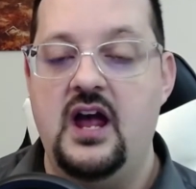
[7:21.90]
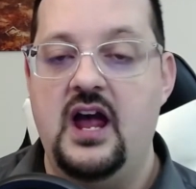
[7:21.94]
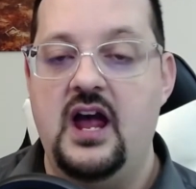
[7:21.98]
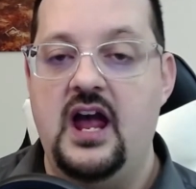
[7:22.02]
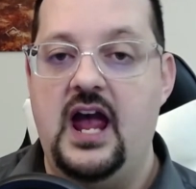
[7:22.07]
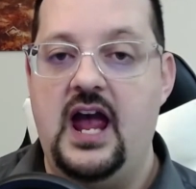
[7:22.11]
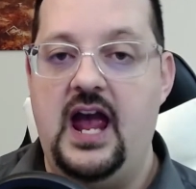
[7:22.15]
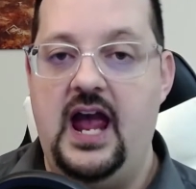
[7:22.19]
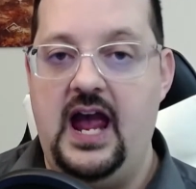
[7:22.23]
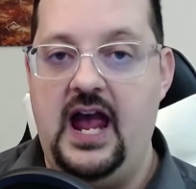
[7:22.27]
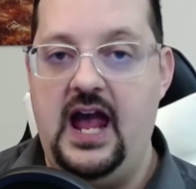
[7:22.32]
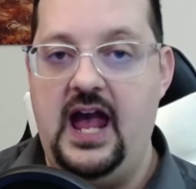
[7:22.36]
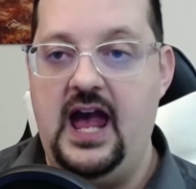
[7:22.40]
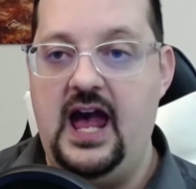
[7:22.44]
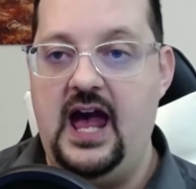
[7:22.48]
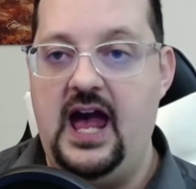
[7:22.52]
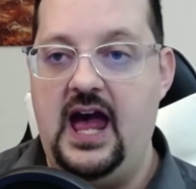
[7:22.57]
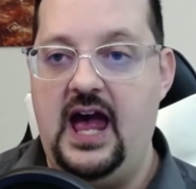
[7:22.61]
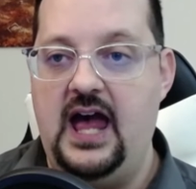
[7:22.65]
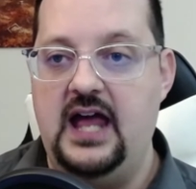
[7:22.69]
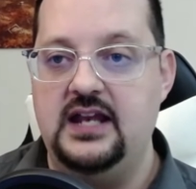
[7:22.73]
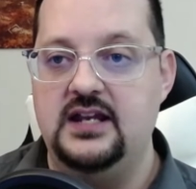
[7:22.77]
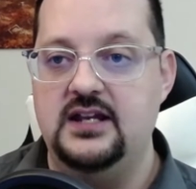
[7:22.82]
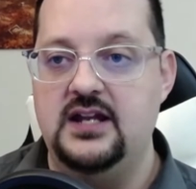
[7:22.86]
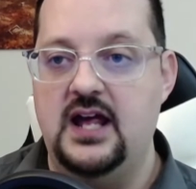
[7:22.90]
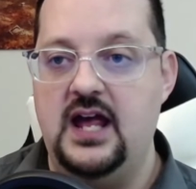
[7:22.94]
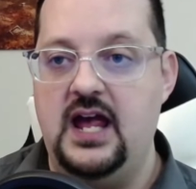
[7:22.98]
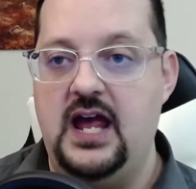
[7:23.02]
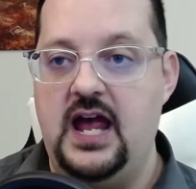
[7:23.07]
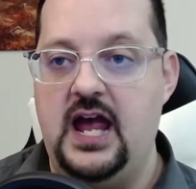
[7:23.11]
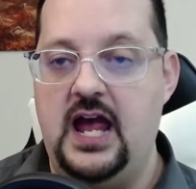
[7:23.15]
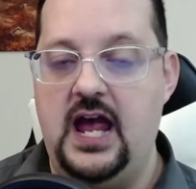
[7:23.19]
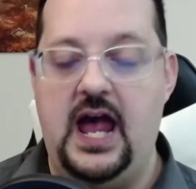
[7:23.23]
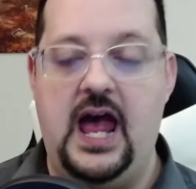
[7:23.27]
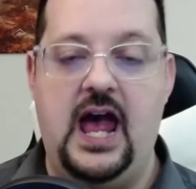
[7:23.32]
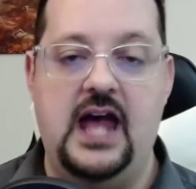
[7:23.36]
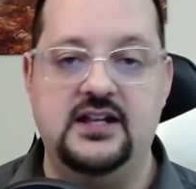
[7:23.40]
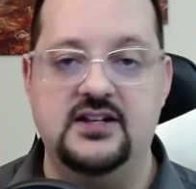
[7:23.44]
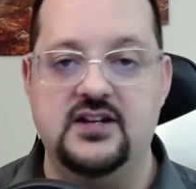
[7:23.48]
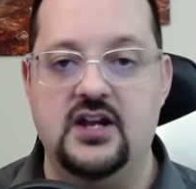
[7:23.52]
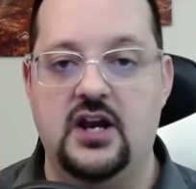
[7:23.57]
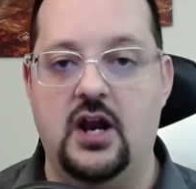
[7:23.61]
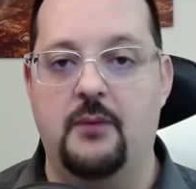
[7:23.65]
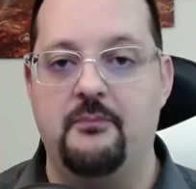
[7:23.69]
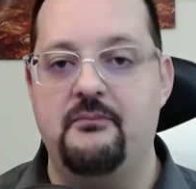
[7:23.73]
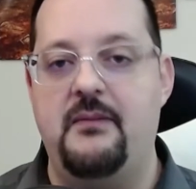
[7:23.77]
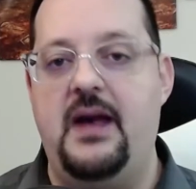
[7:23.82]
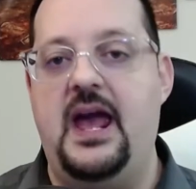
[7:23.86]
and it ended
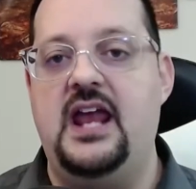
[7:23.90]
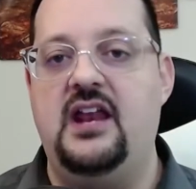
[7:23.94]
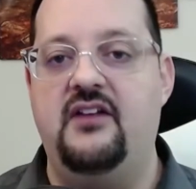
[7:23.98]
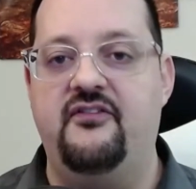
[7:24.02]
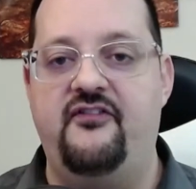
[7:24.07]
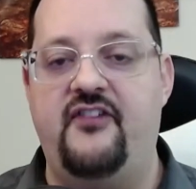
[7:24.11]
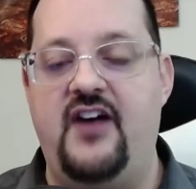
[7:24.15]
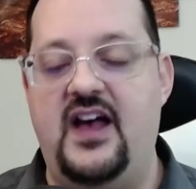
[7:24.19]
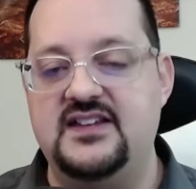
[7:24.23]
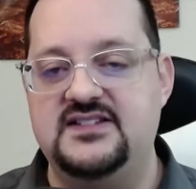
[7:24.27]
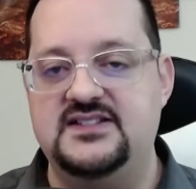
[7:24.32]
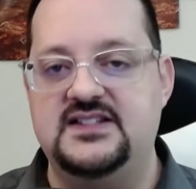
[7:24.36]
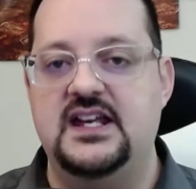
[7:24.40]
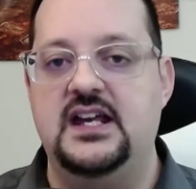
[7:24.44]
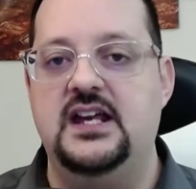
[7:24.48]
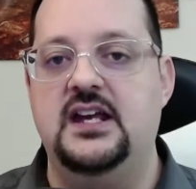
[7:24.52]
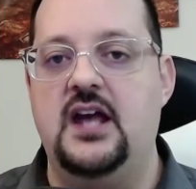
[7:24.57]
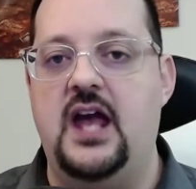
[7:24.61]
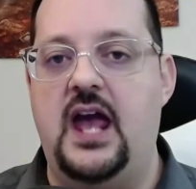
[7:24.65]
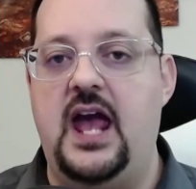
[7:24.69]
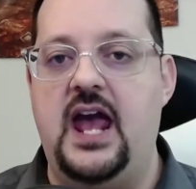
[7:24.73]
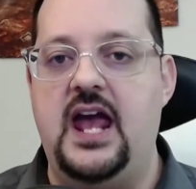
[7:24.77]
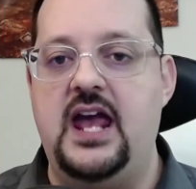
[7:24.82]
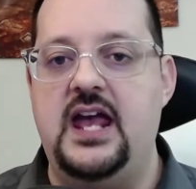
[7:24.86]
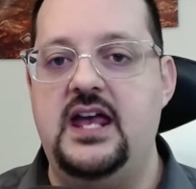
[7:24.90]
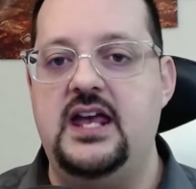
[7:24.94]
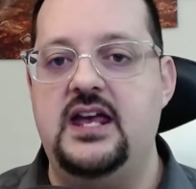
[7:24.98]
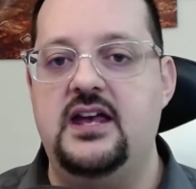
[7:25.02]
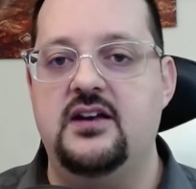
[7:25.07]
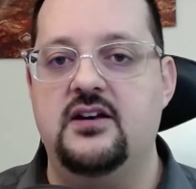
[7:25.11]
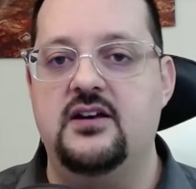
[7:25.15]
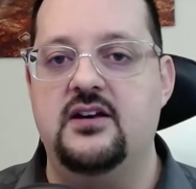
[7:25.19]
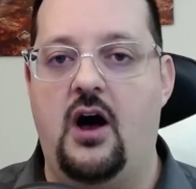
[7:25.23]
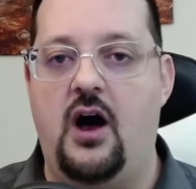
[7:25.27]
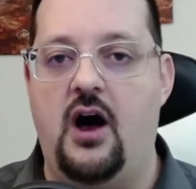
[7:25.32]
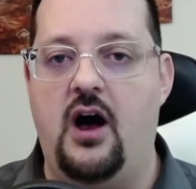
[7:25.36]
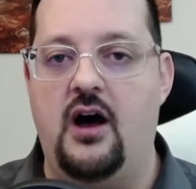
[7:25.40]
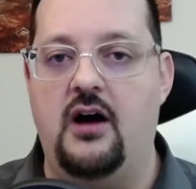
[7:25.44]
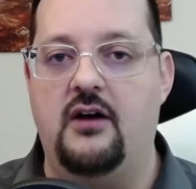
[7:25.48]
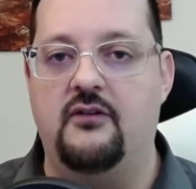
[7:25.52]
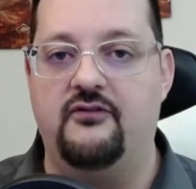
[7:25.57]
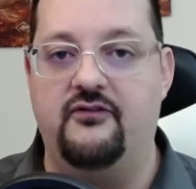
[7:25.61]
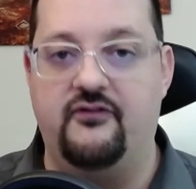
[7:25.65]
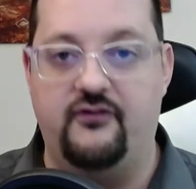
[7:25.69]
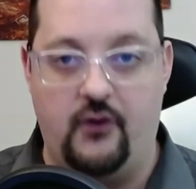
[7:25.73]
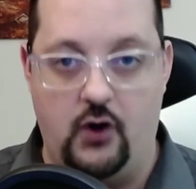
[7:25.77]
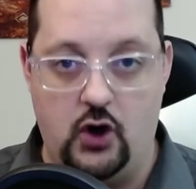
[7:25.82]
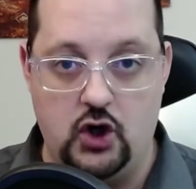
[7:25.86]
up manifesting a
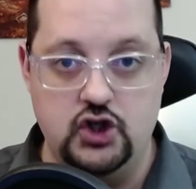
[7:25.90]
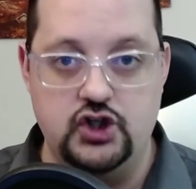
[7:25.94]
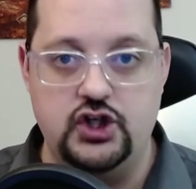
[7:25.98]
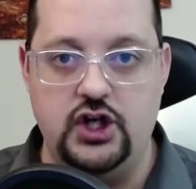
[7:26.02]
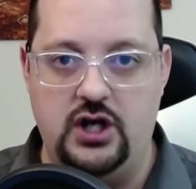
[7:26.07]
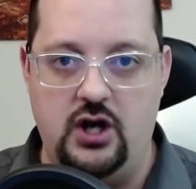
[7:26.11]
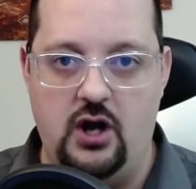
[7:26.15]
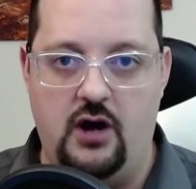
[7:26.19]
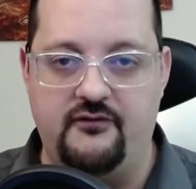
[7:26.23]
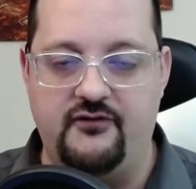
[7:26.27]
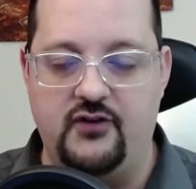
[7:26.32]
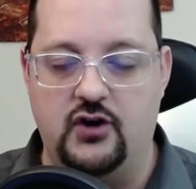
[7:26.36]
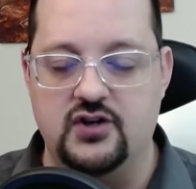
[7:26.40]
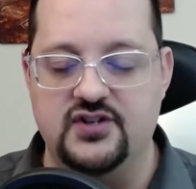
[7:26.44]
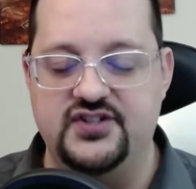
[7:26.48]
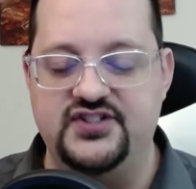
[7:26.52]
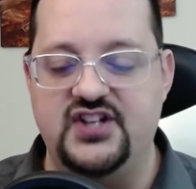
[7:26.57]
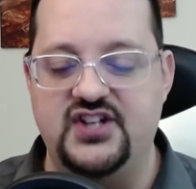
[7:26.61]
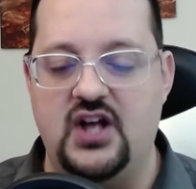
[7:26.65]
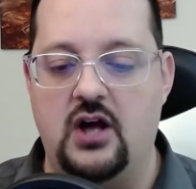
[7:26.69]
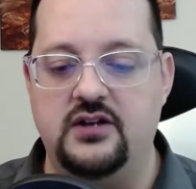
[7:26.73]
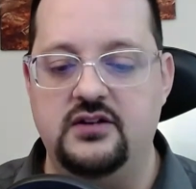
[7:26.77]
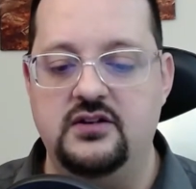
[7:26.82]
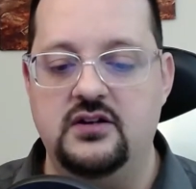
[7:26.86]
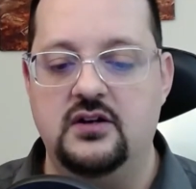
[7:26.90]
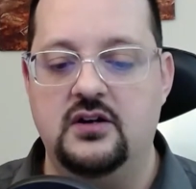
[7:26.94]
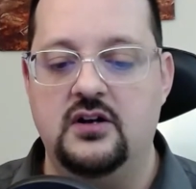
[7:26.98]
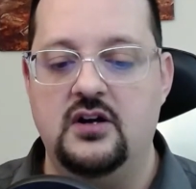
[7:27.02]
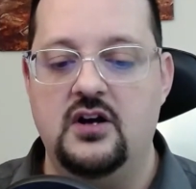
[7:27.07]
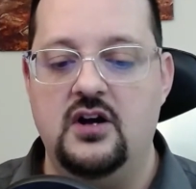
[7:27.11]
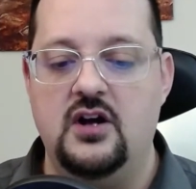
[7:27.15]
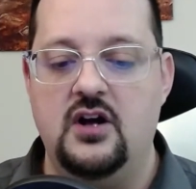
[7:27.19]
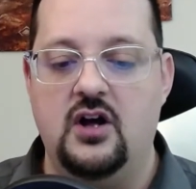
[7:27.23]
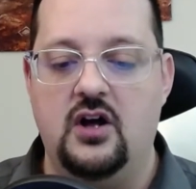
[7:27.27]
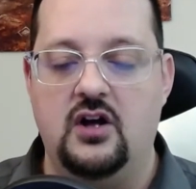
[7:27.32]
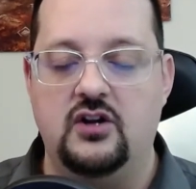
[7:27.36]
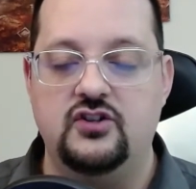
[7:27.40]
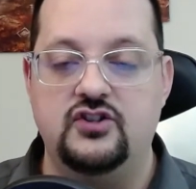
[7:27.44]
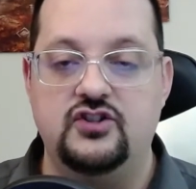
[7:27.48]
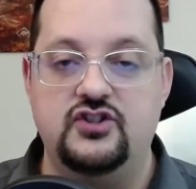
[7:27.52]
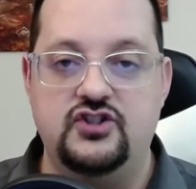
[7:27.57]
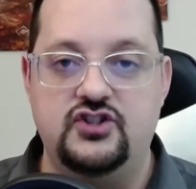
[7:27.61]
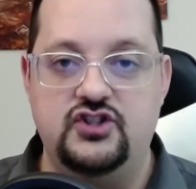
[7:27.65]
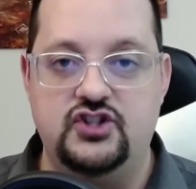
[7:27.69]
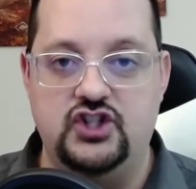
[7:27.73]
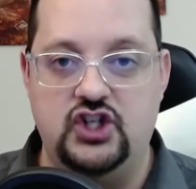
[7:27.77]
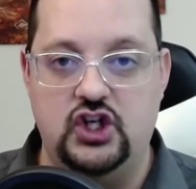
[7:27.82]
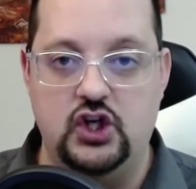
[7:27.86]
version of her son
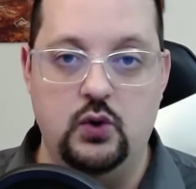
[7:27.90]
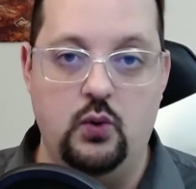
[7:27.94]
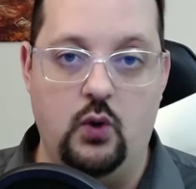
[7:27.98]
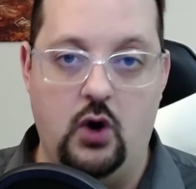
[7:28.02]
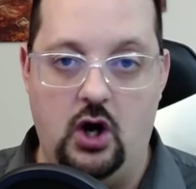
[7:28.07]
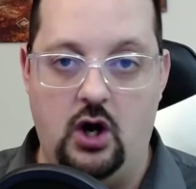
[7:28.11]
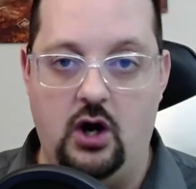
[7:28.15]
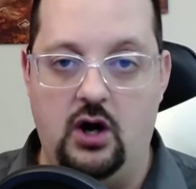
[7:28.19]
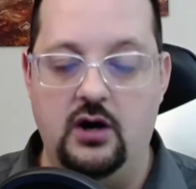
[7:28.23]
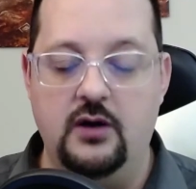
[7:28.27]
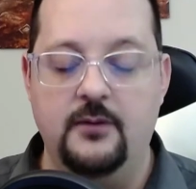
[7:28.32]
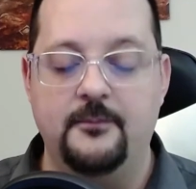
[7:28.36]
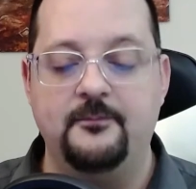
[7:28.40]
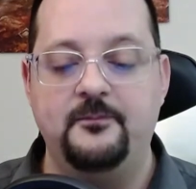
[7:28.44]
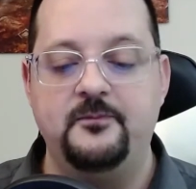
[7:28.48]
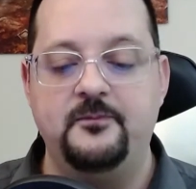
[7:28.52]
to her.